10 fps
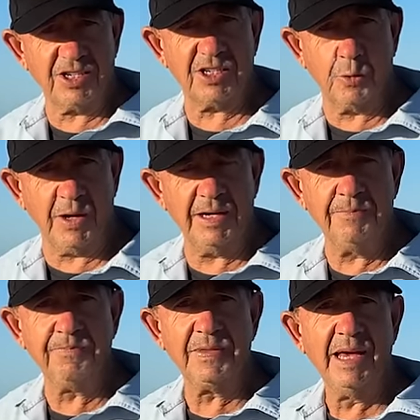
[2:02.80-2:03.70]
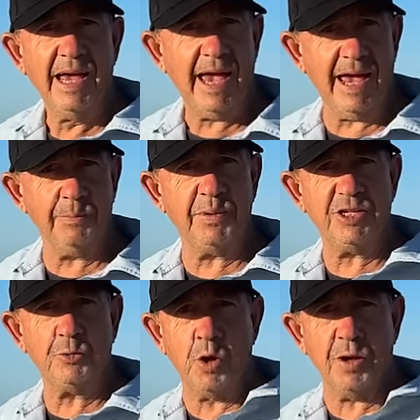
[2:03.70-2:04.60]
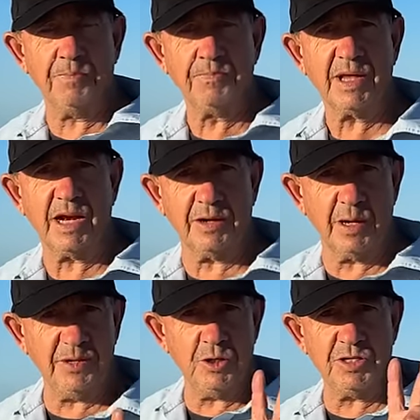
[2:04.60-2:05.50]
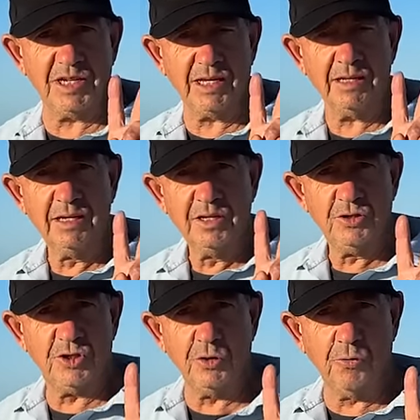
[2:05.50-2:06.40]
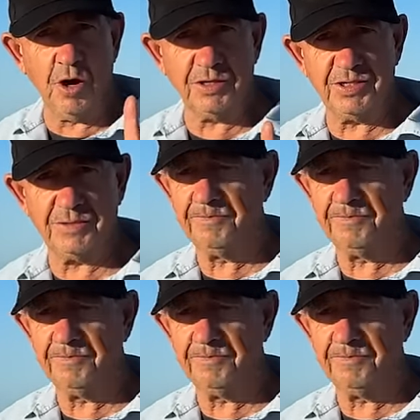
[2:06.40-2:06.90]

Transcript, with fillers: squid and beach worm. And I'm going to be using two rods.